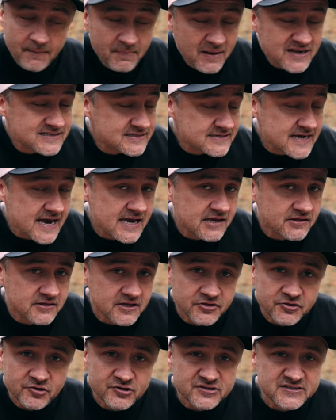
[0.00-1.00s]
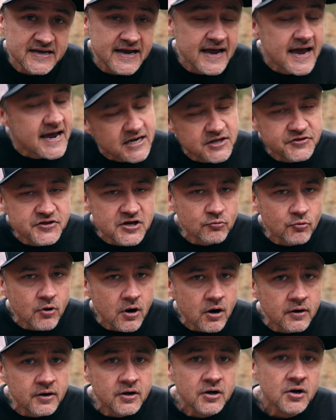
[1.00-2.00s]
I'm not saying that there's anything
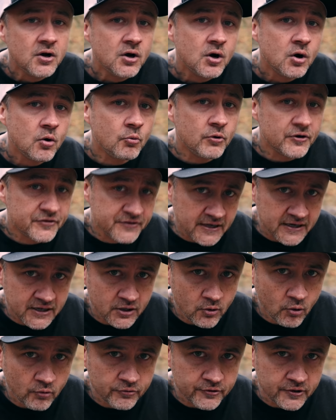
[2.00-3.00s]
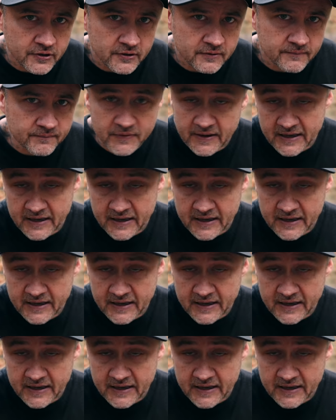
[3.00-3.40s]
wrong with getting older.